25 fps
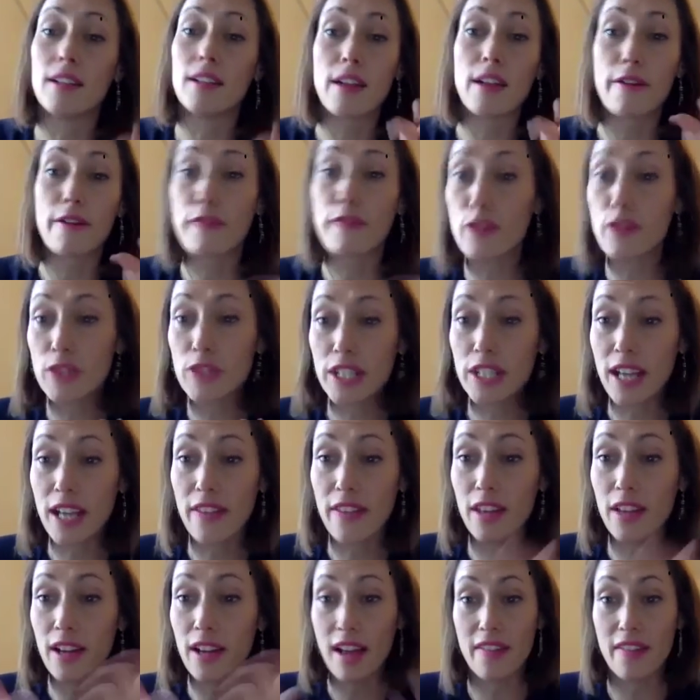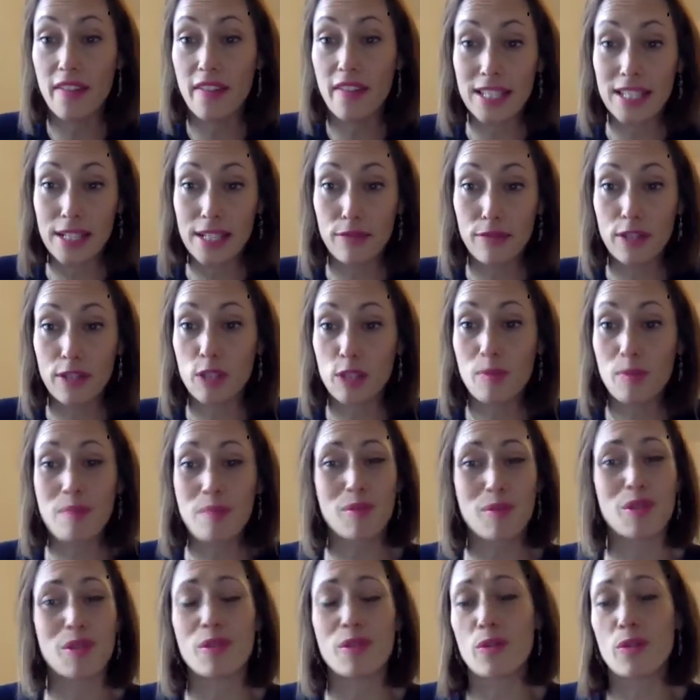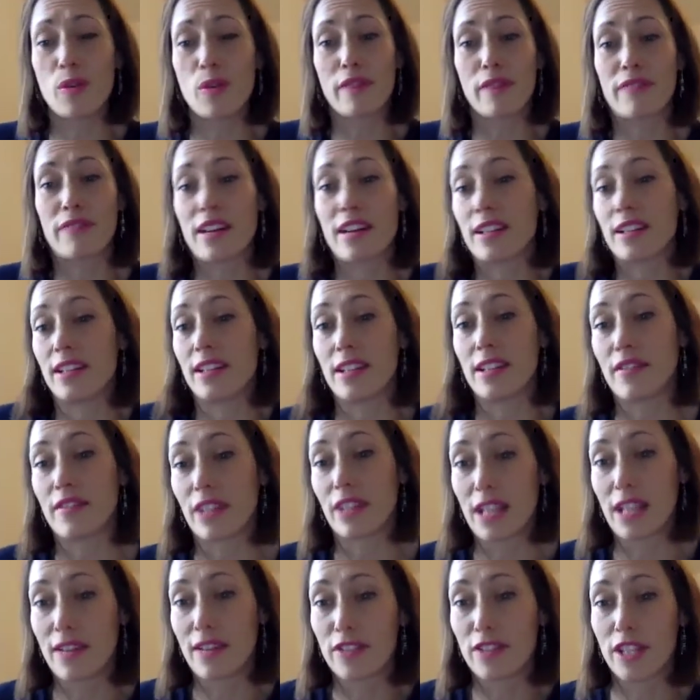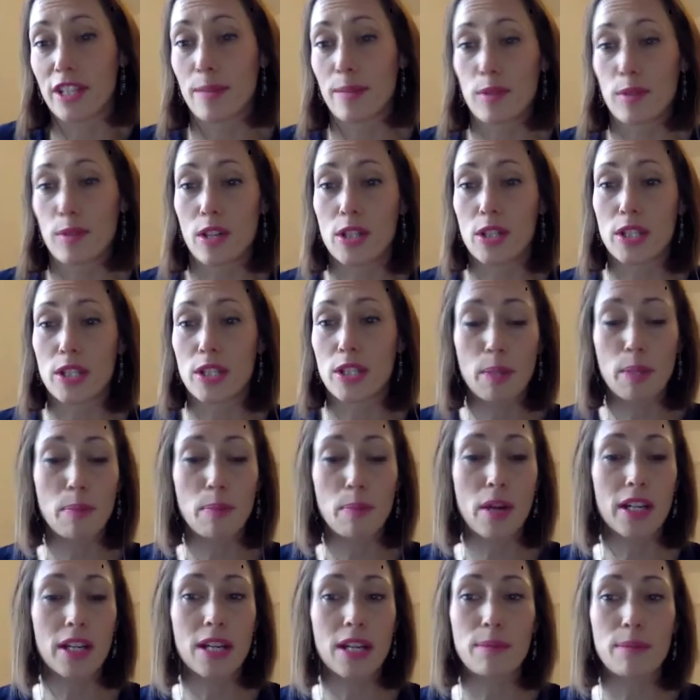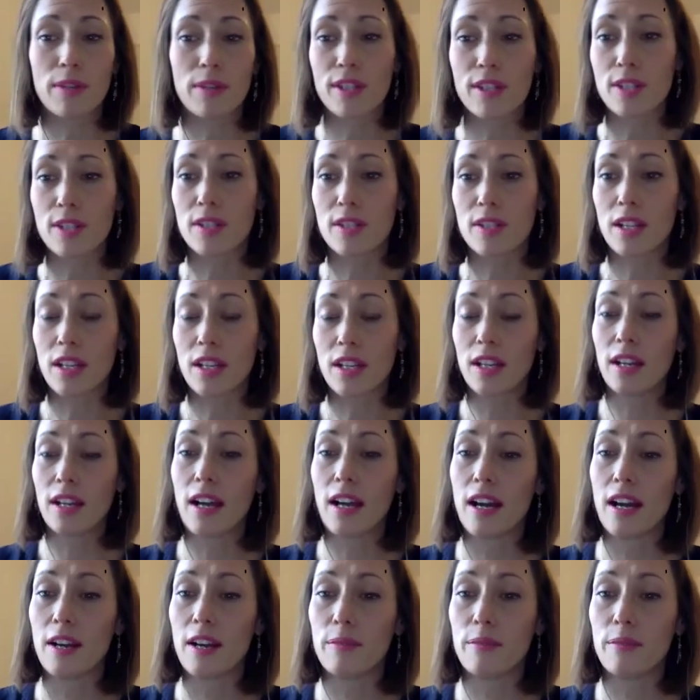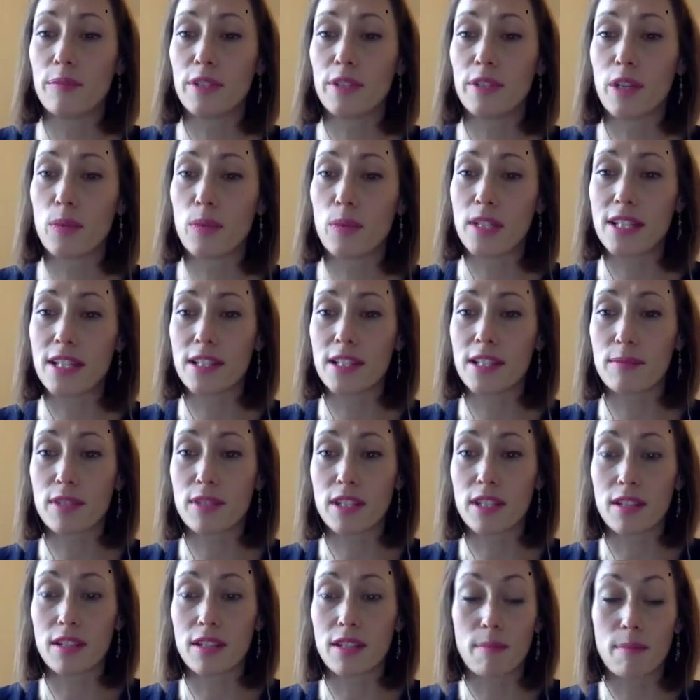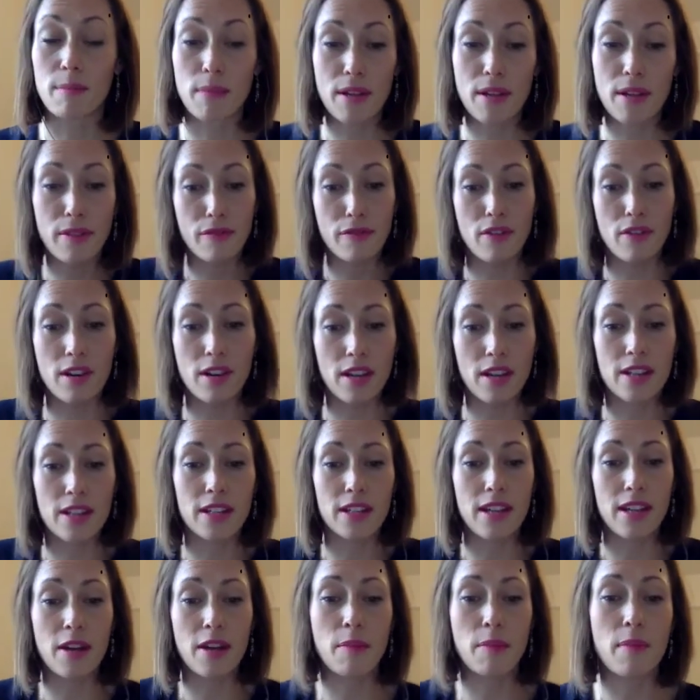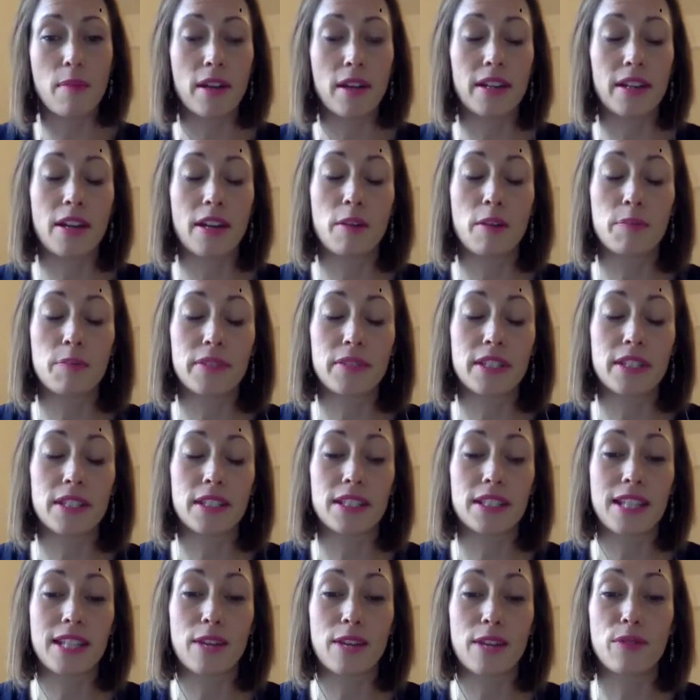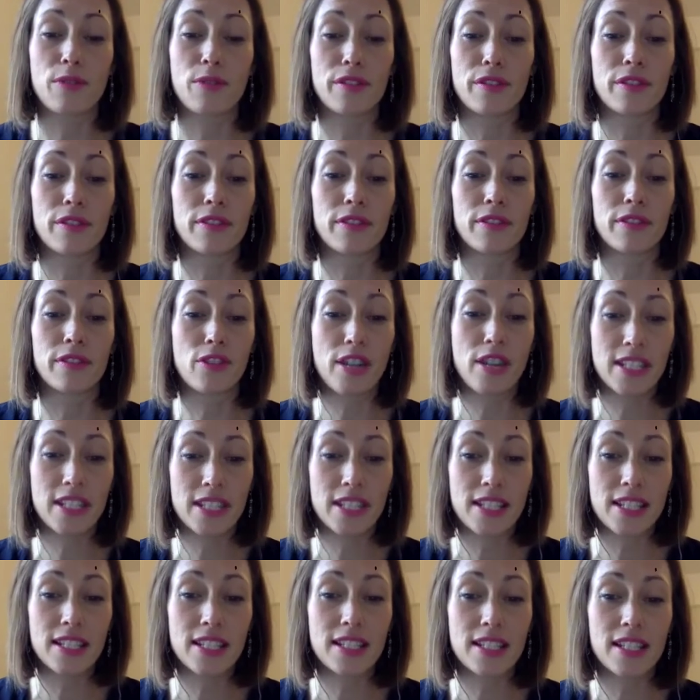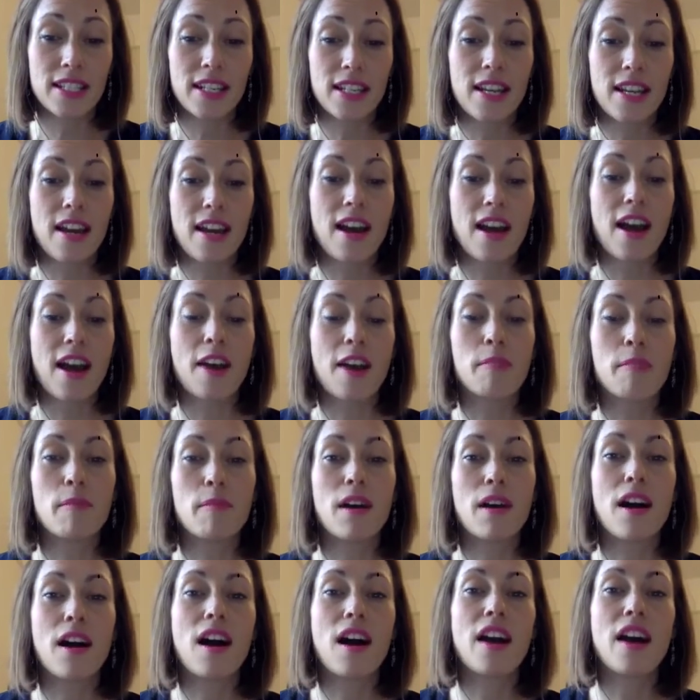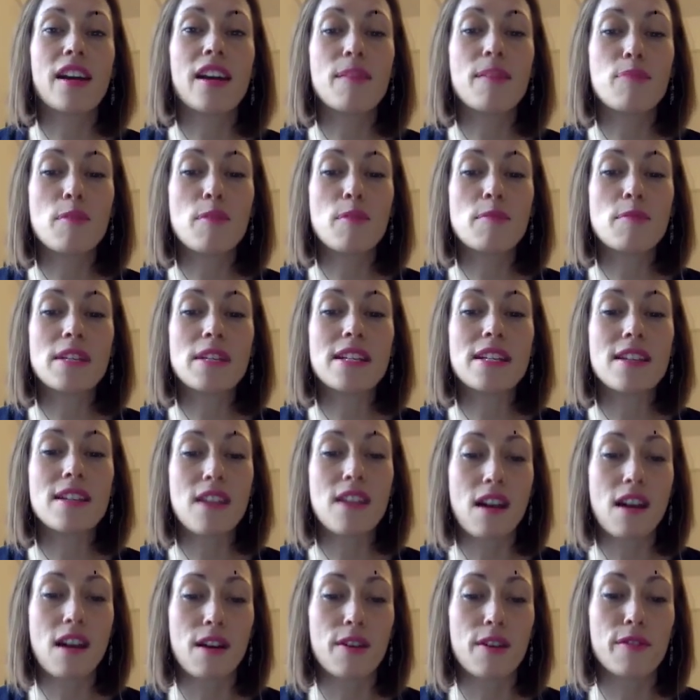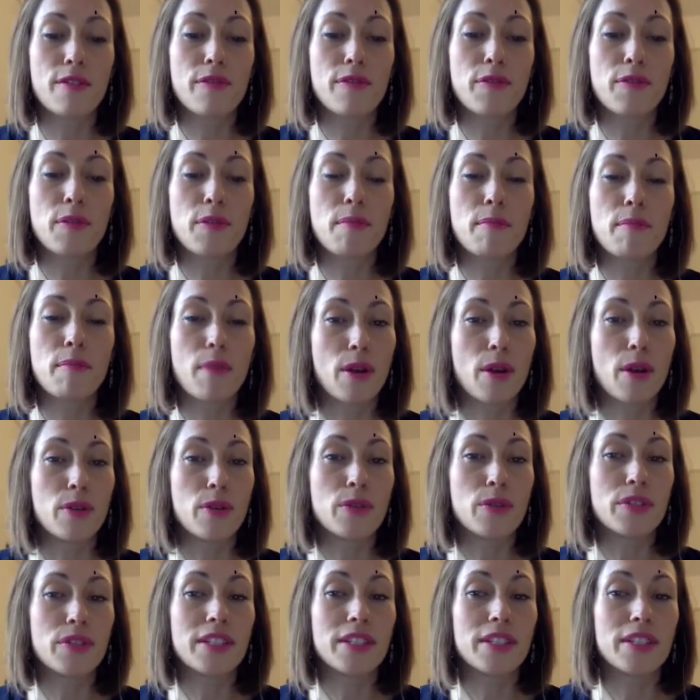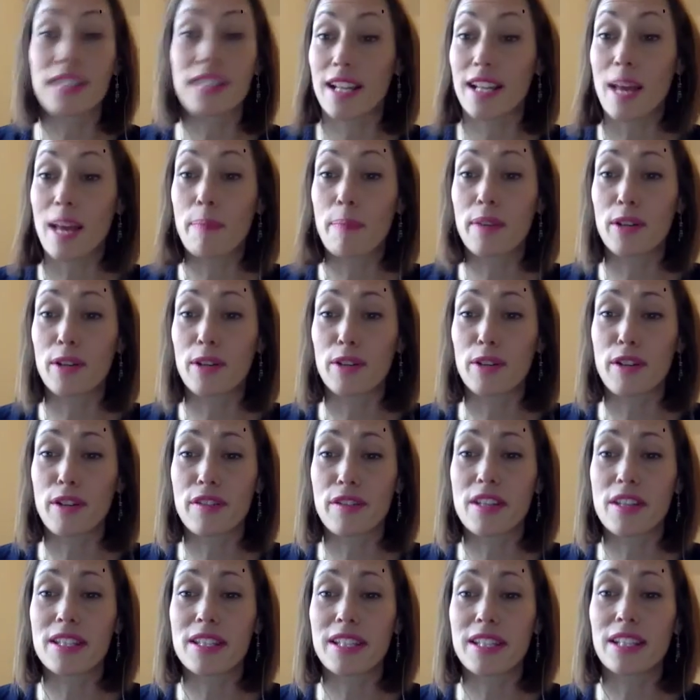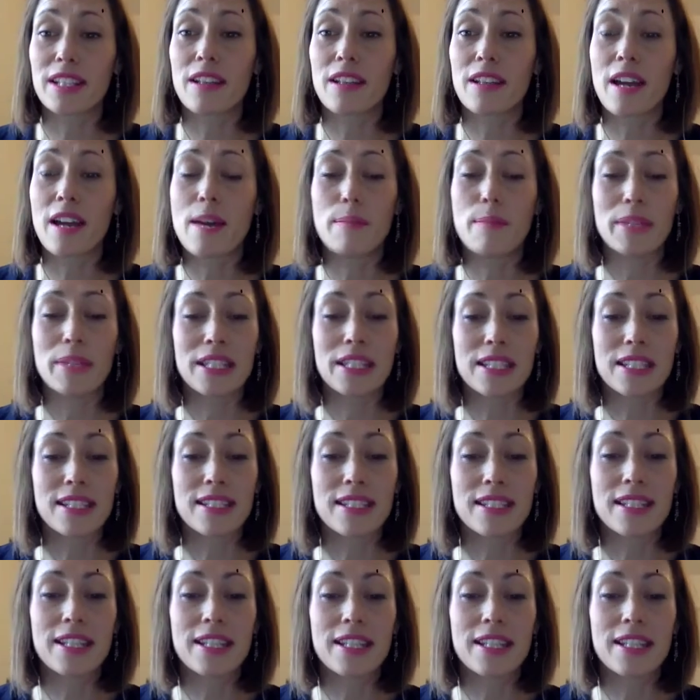food together, and they're delivering it to people who, quite frankly, are never going to have the time to go to the supermarket, because, we need them to be at the front line and help to tackle the crisis. And I probably love the most is the clapping on a Thursday night, because